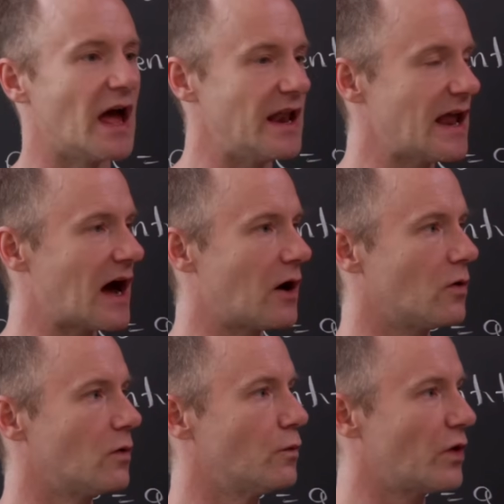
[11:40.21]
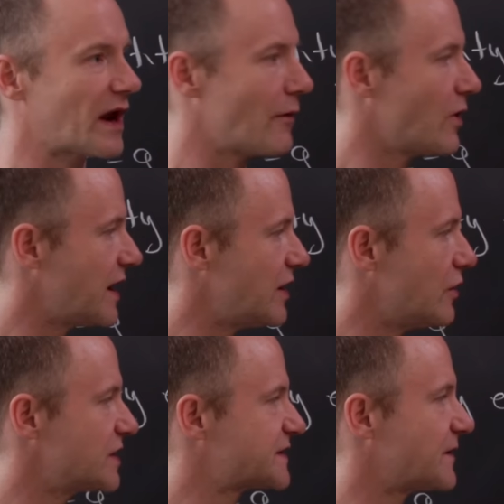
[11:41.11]
And now what I want to
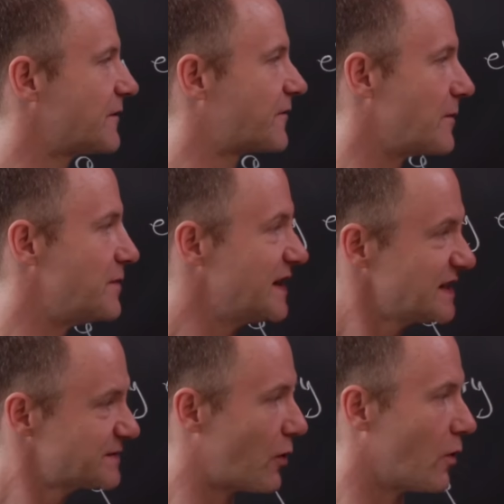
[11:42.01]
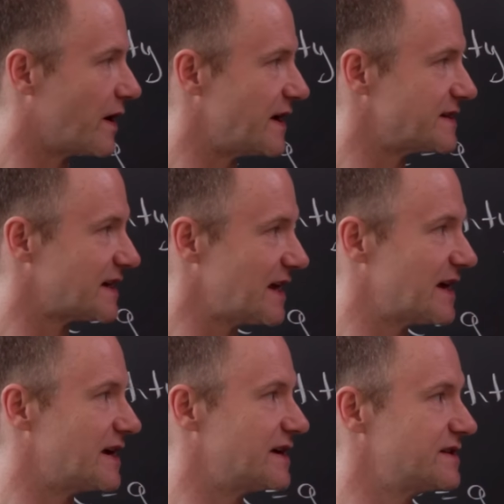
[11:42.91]
notice from this point
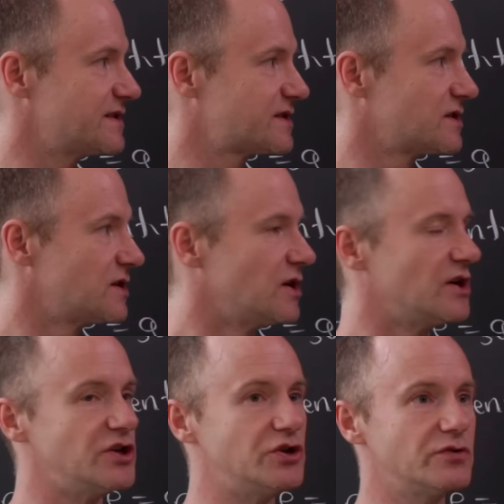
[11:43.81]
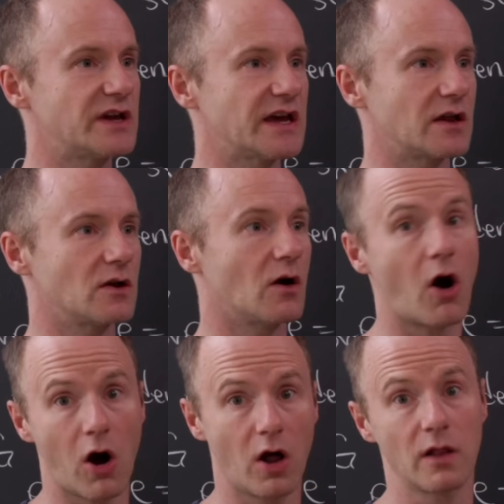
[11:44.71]
is you get
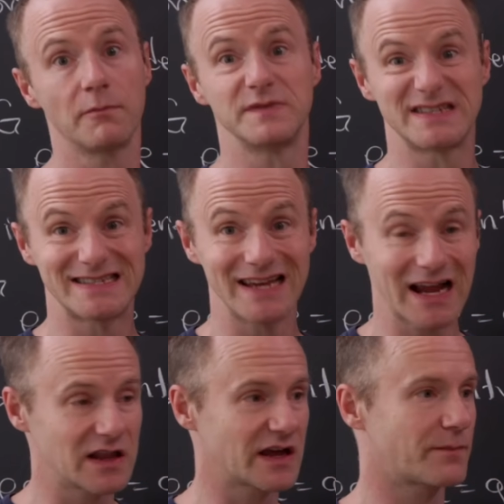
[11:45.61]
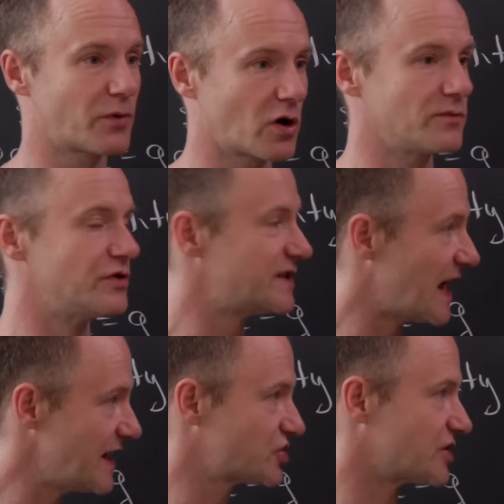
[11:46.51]
all cyclic
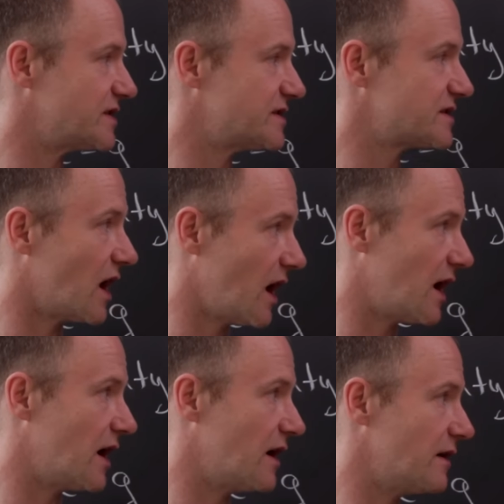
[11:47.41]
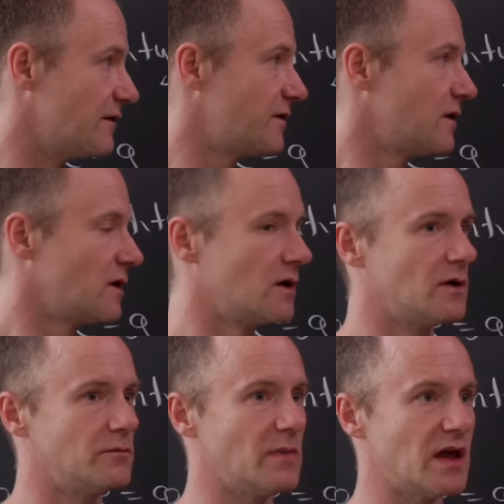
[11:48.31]
permutations of
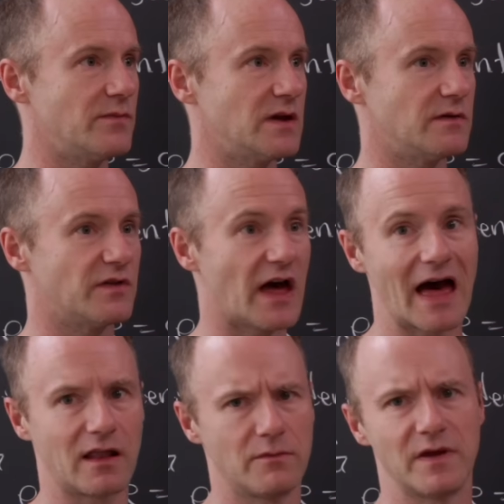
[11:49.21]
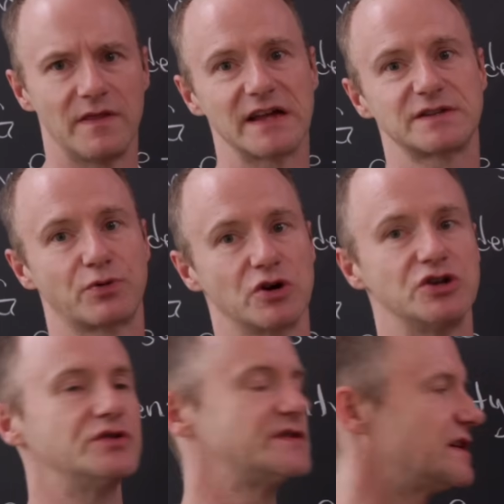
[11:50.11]
maybe the element that's
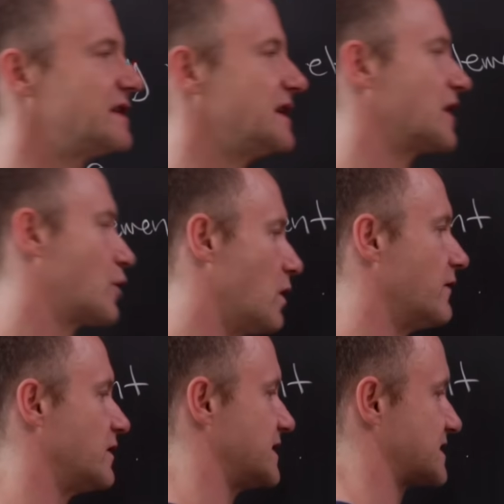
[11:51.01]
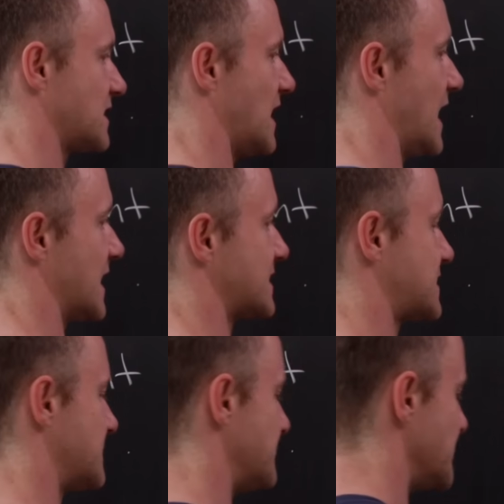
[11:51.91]
producing the equivalence
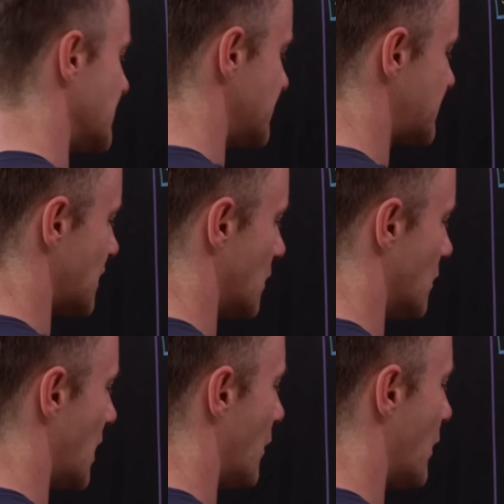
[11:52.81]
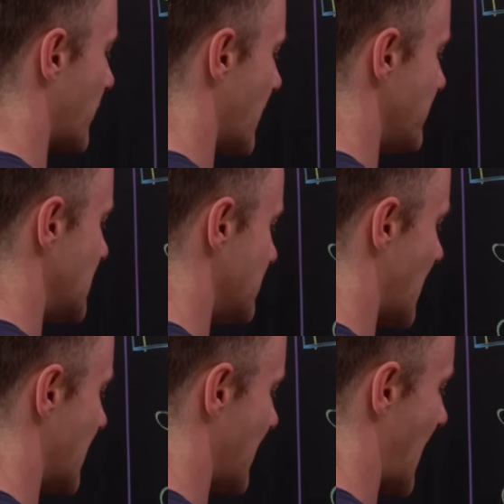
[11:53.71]
class. And so, well, what do I mean
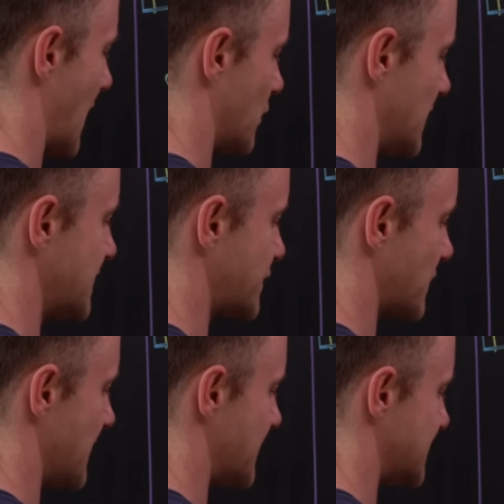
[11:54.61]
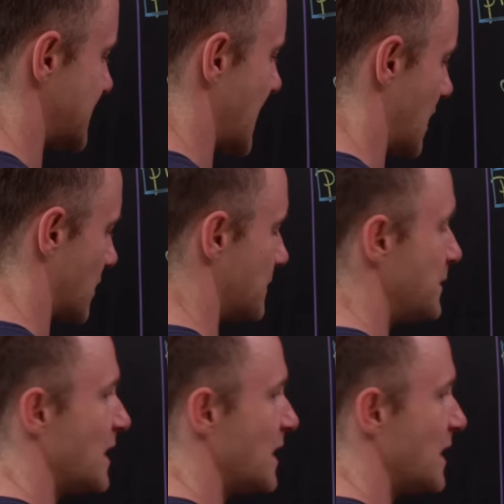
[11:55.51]
by that? Well, let's write this down.